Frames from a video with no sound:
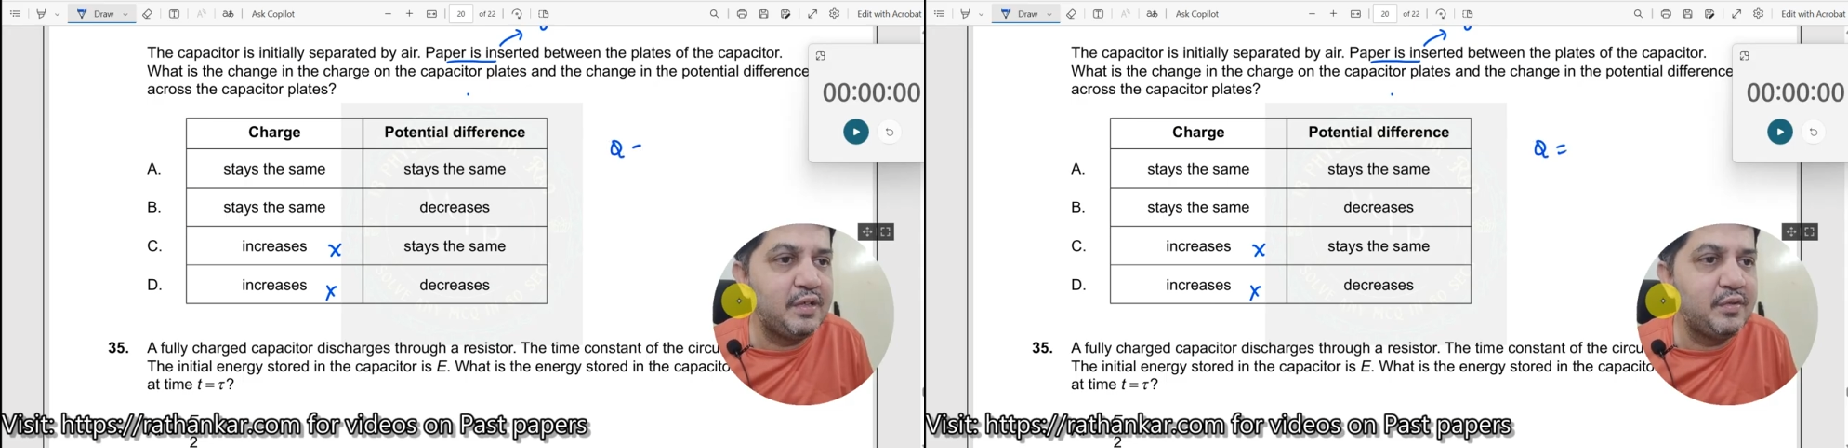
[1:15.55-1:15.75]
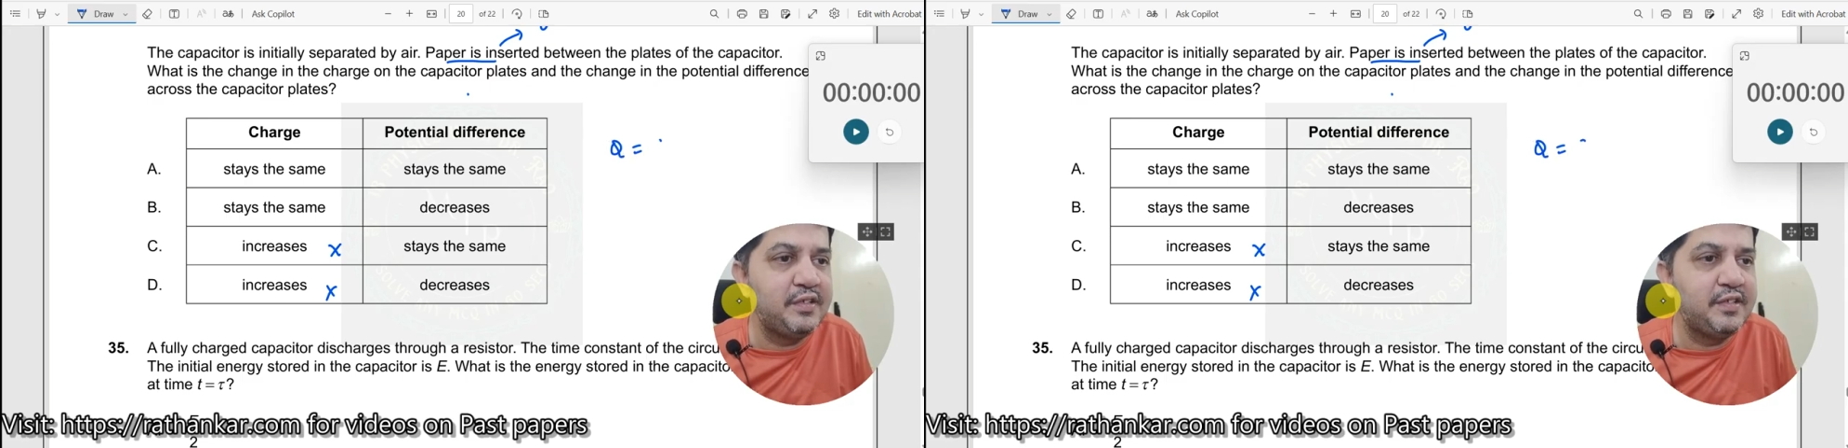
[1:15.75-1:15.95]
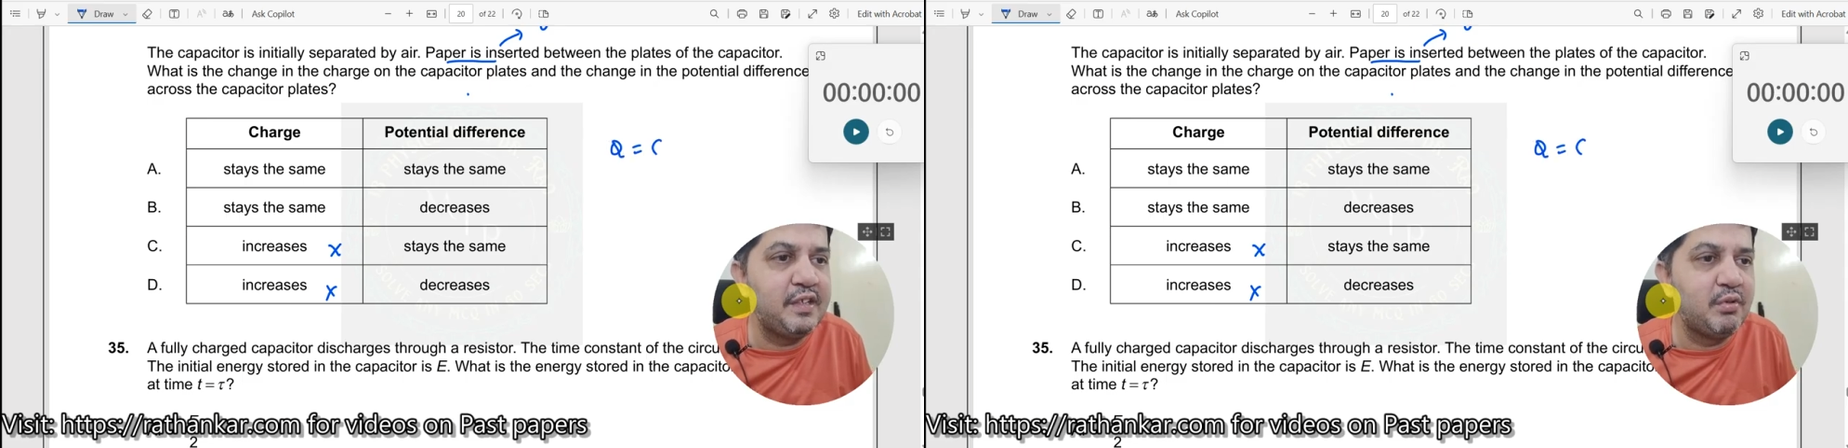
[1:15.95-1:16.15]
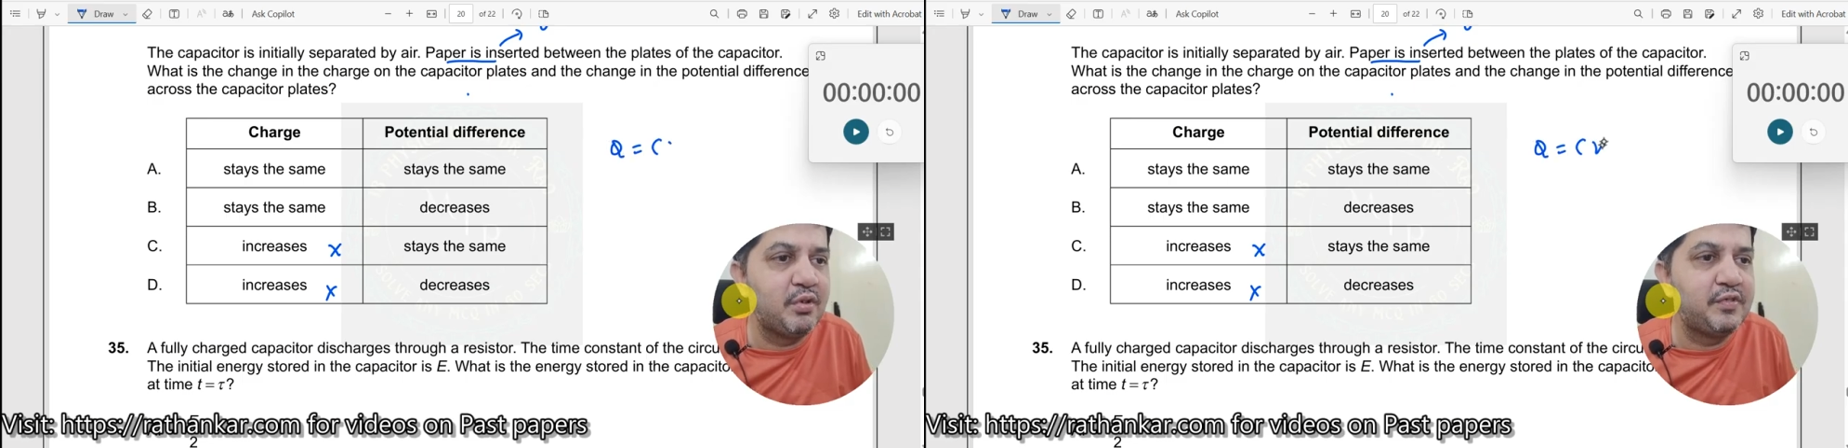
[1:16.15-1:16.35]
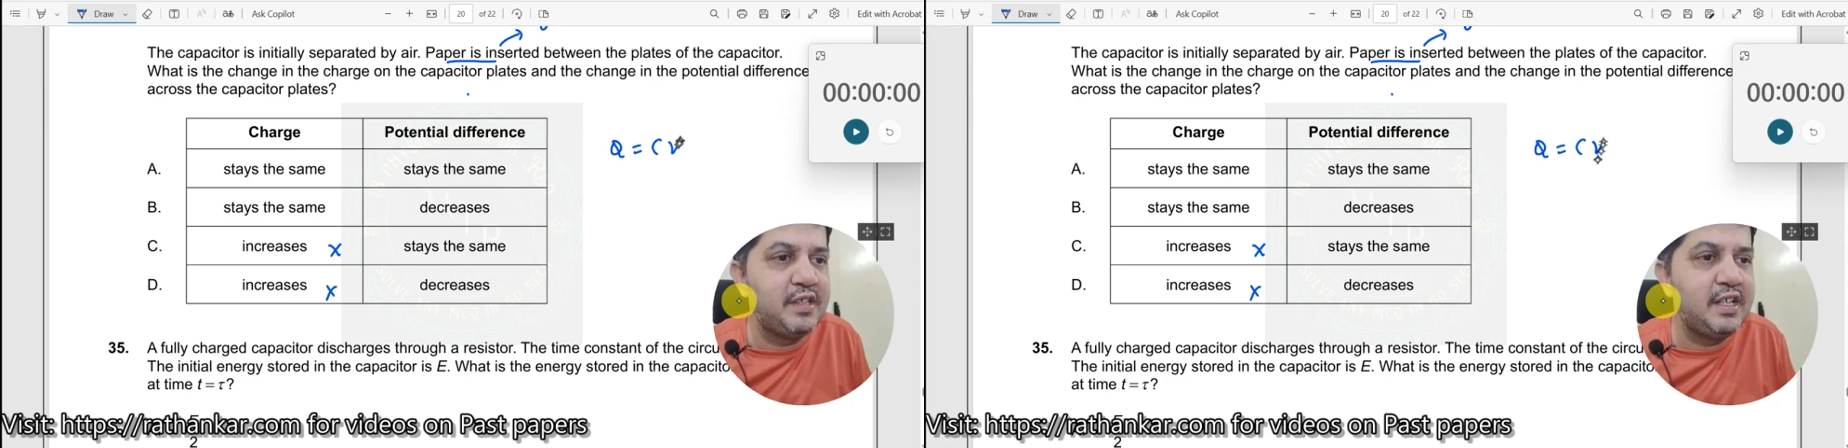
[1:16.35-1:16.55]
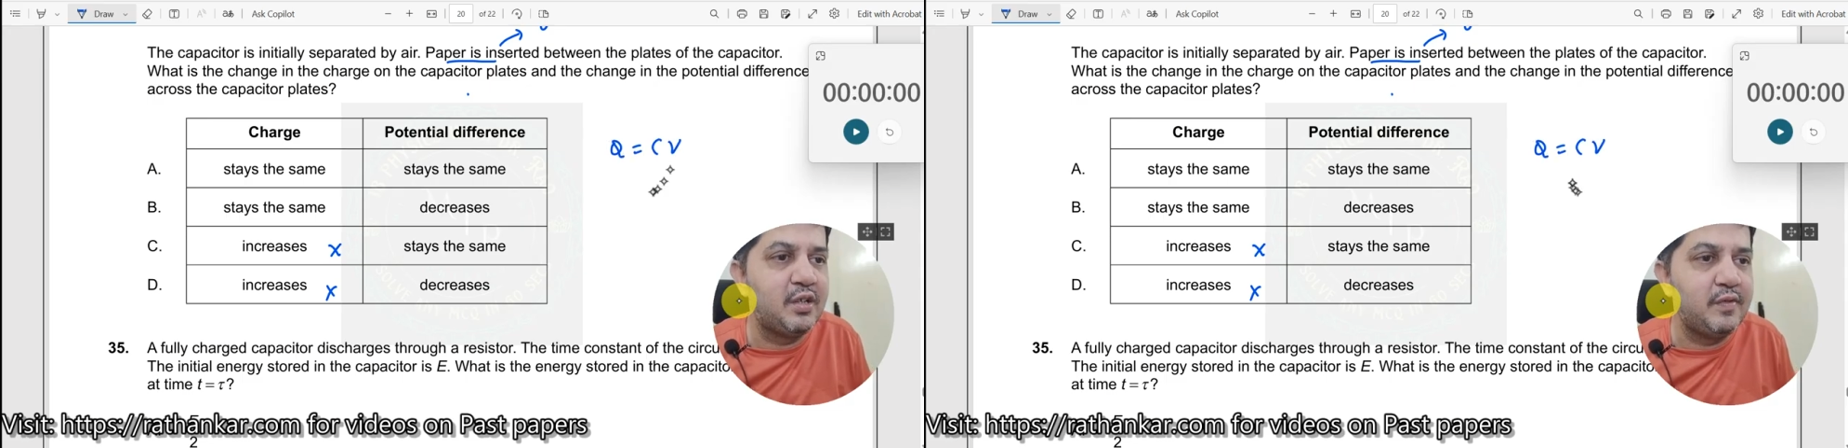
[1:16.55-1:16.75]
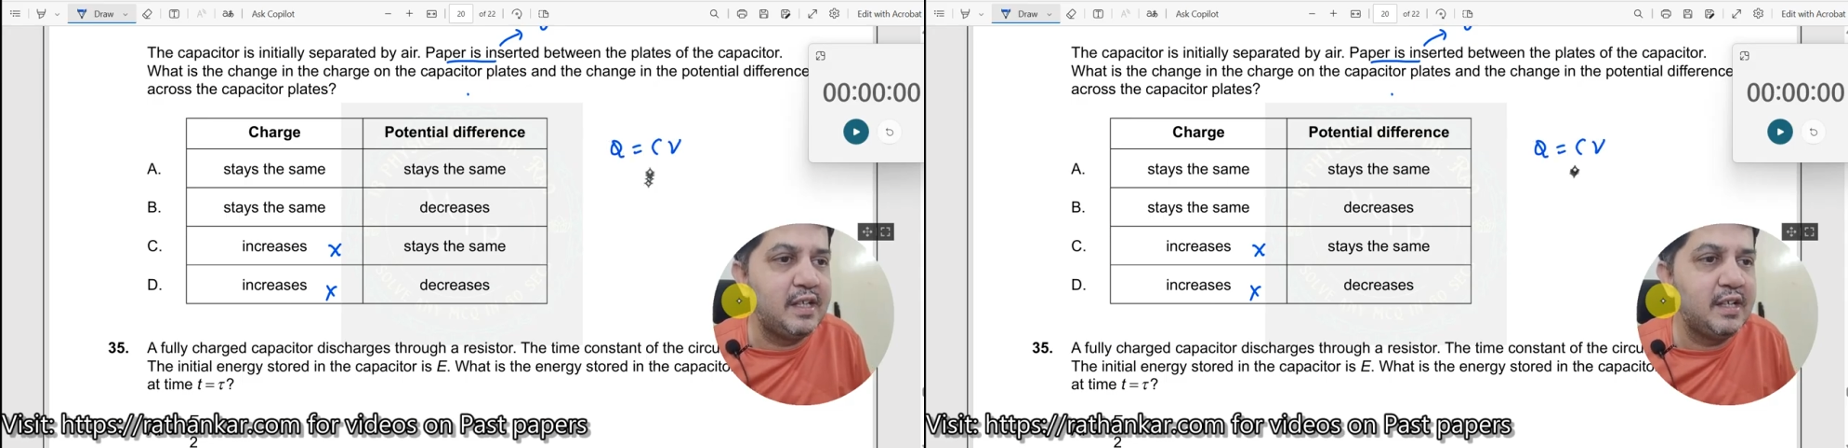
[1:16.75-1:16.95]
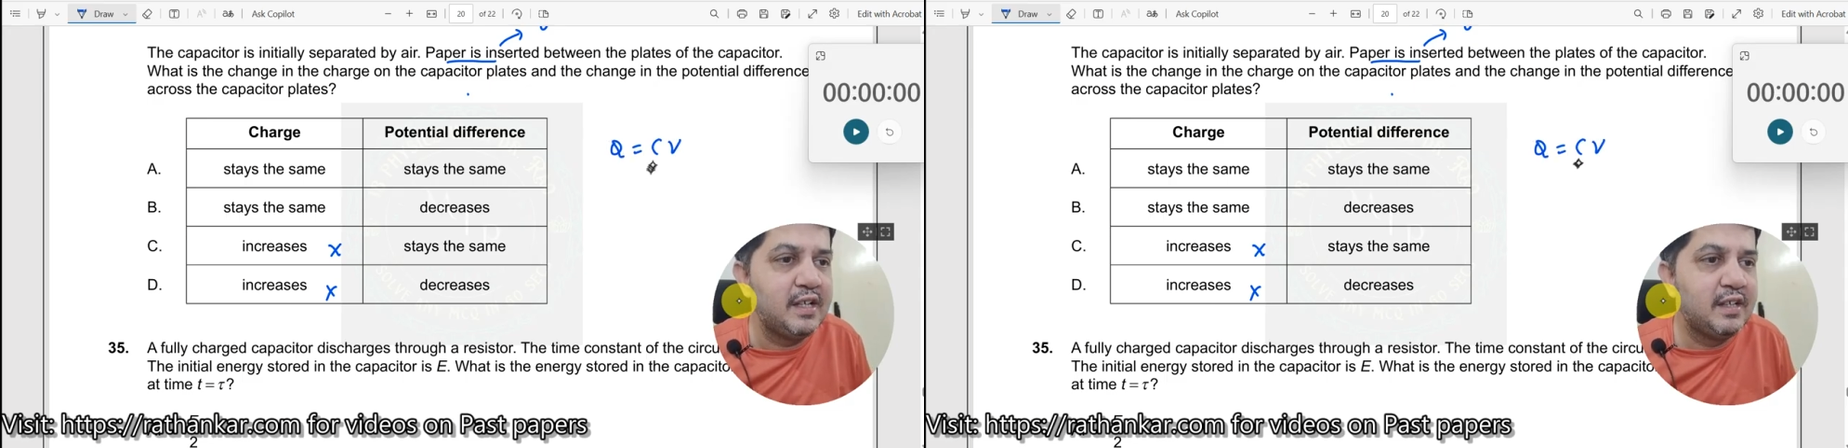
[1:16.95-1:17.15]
is equal to C into V.